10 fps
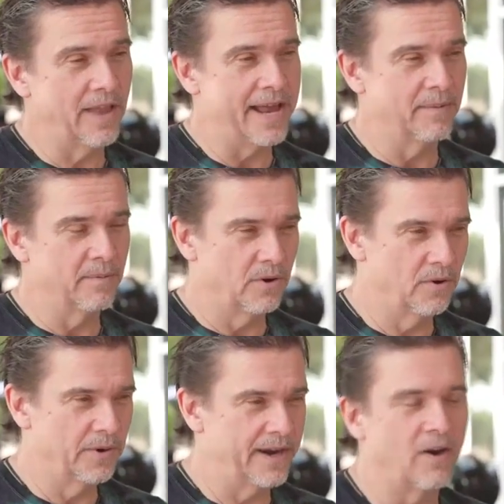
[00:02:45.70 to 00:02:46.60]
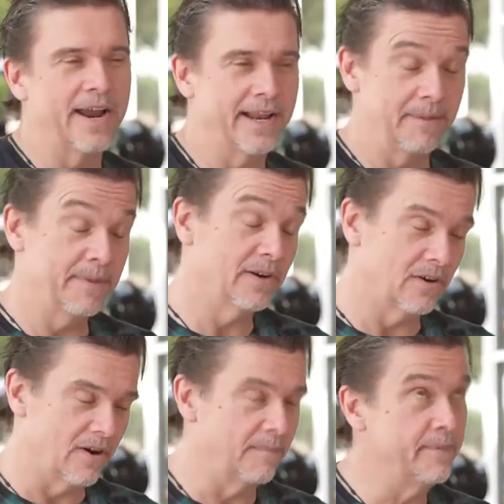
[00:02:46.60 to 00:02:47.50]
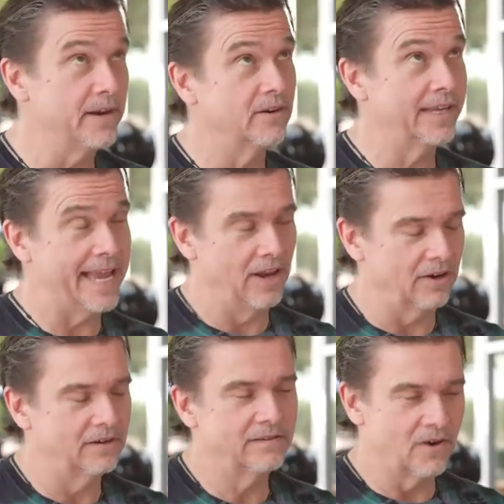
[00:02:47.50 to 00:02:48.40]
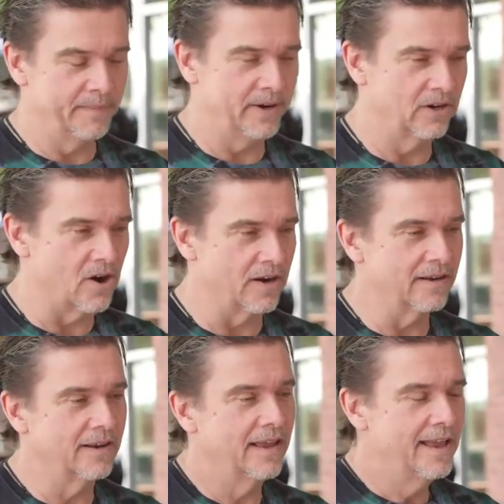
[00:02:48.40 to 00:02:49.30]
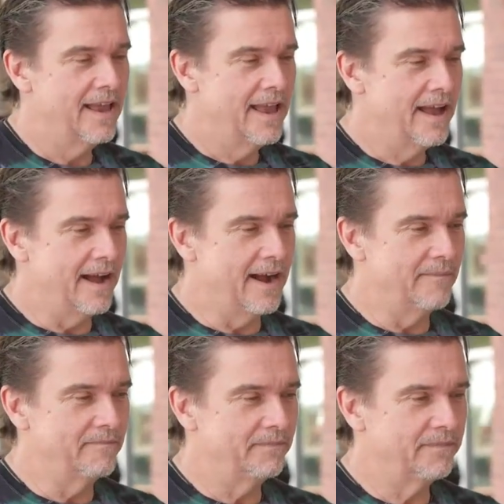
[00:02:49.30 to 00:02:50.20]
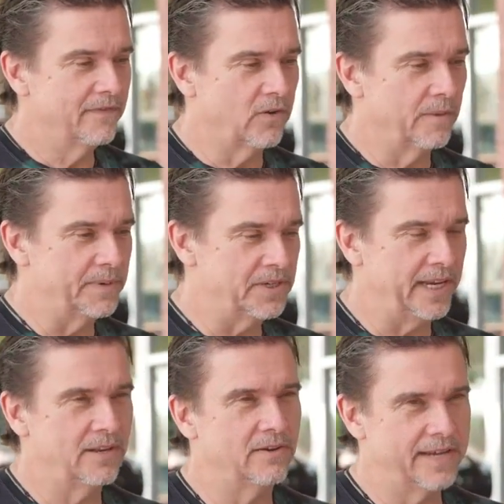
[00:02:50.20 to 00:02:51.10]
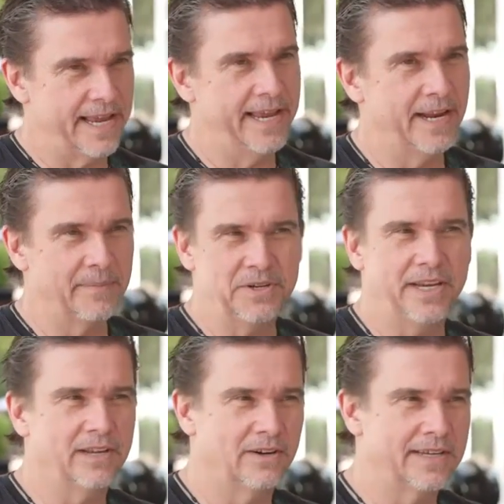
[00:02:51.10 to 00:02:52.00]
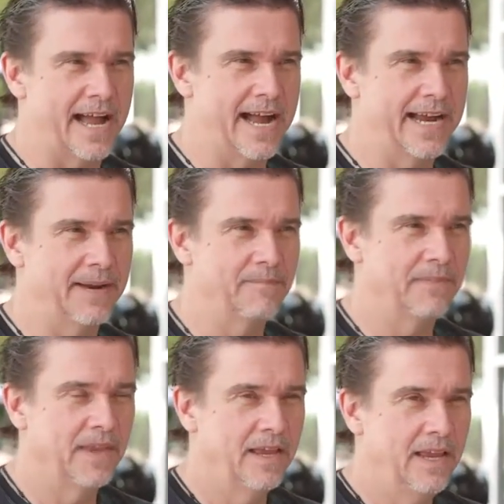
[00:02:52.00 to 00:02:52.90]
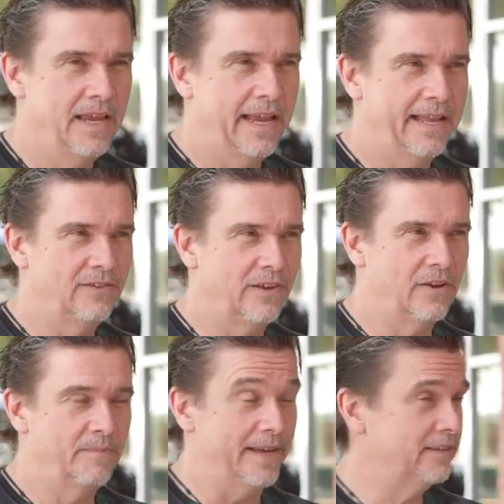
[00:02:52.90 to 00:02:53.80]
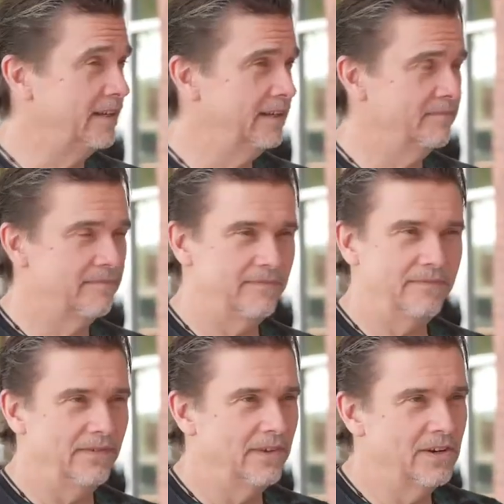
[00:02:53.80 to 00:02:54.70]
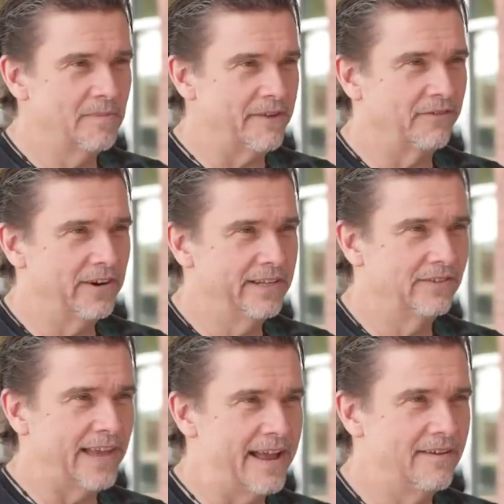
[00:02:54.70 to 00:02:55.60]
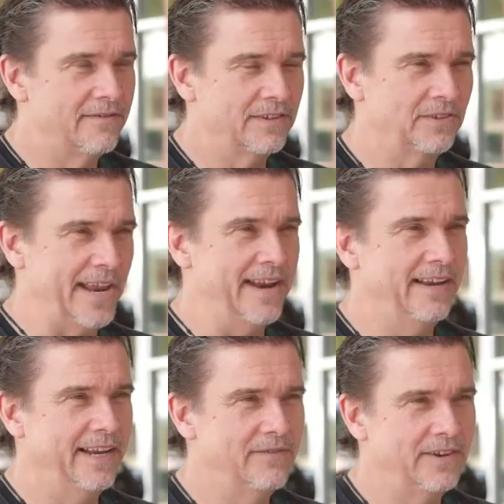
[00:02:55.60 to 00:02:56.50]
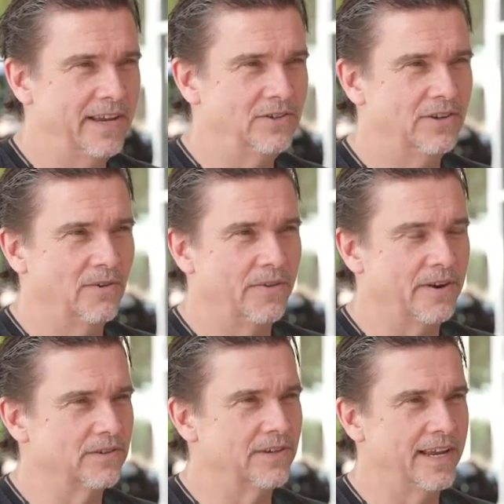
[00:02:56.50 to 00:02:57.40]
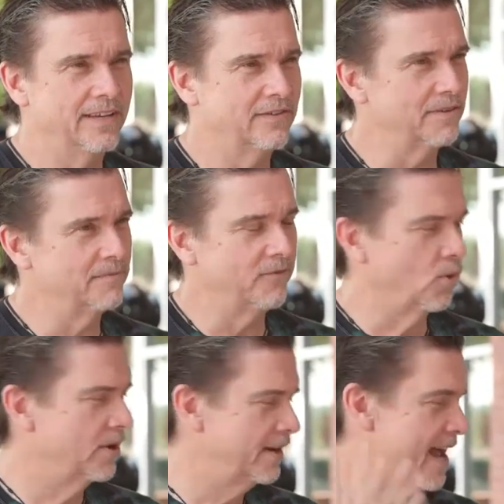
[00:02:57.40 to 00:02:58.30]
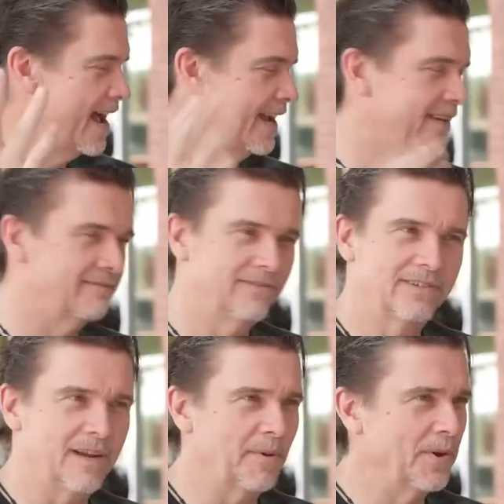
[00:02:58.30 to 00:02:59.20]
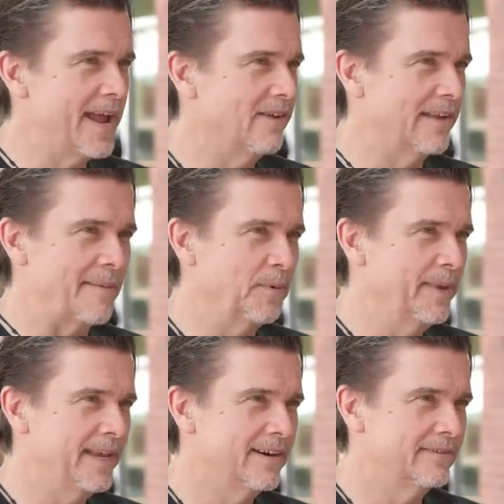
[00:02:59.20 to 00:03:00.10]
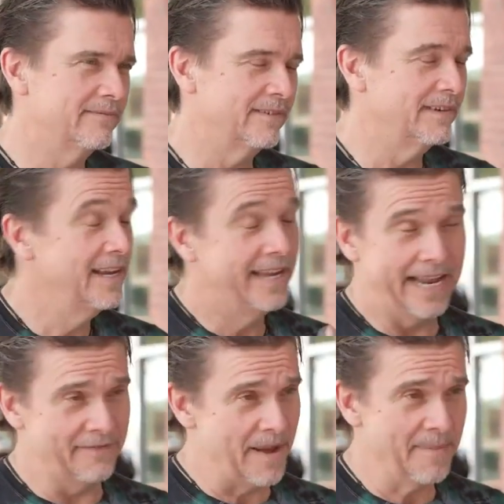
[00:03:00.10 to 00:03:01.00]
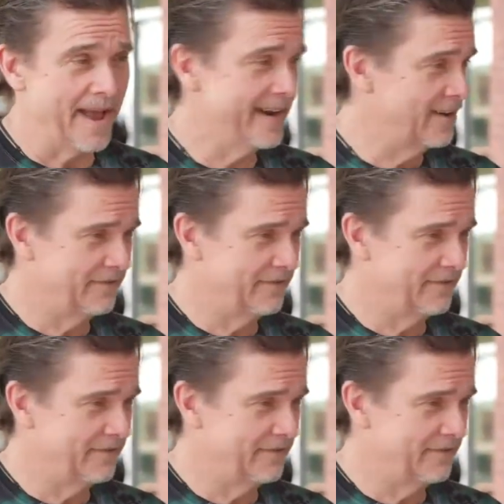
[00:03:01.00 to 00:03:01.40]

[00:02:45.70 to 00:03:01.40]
at a brewery or at a beer, beer keller or beer garden mm -hmm. um, for a particular day at a particular time. And so basically, you know, my friends have a standing invitation on Thursdays from 4 to 9 come on out. I'm going to be here. And if I'm not here,